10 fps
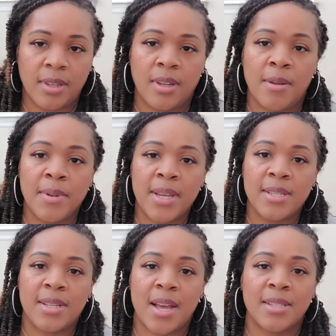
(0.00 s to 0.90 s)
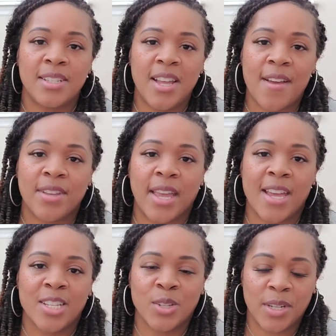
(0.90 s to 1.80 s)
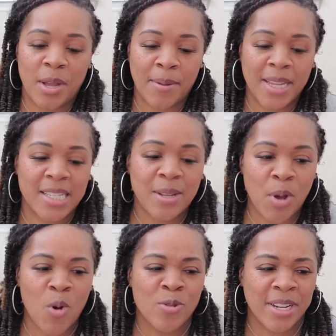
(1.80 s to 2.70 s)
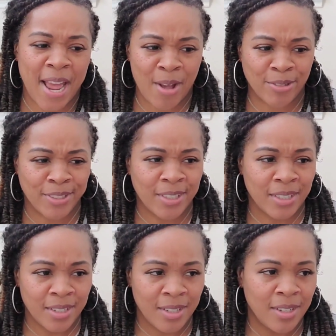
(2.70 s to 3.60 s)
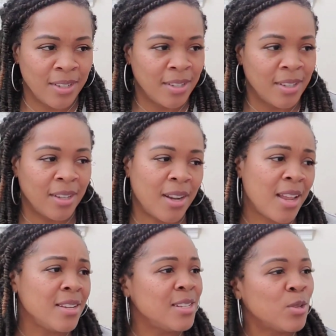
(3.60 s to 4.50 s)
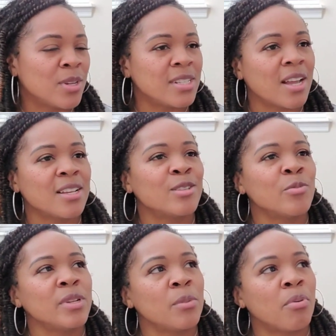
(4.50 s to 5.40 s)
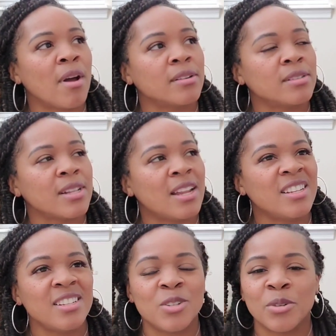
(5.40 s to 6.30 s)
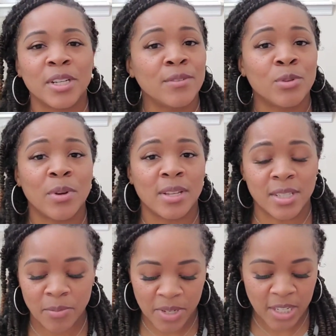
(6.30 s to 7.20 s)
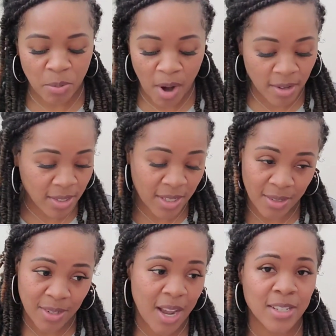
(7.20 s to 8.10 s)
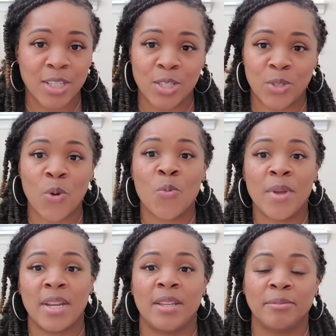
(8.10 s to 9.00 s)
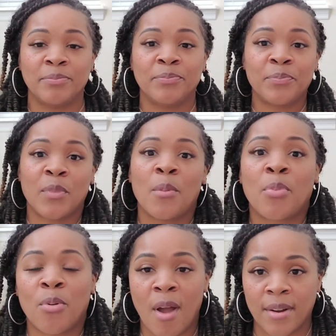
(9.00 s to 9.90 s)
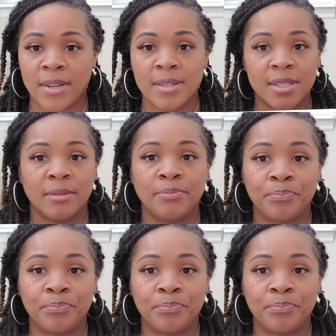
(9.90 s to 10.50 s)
And I'm lazy. I still haven't canceled it. I'm holding out. And I need to because I got so many products. I need to do a giveaway of some of these products because we got so many products.